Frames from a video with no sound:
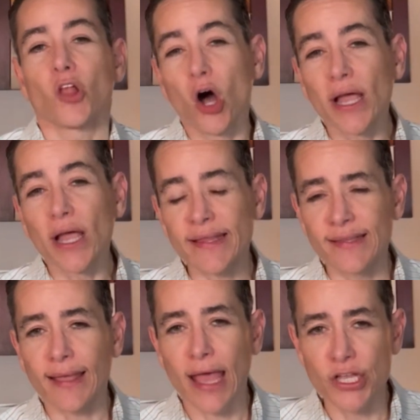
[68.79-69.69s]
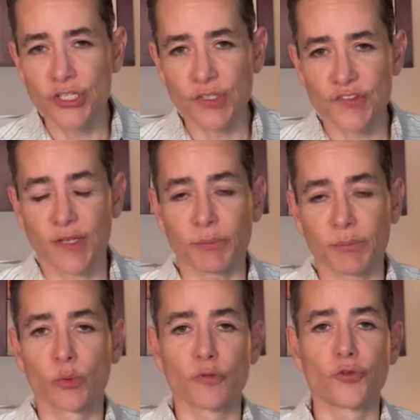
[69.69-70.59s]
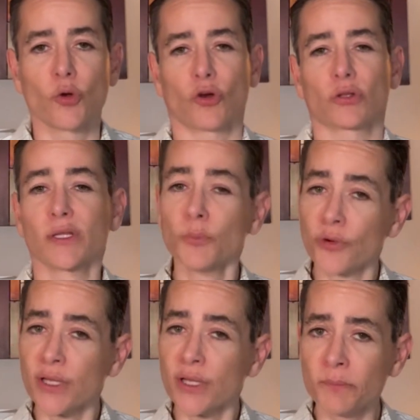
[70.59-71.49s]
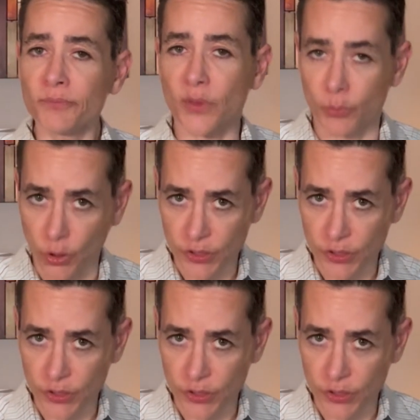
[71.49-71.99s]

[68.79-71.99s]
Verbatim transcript: The long acting agents that I'm going to review are Librium,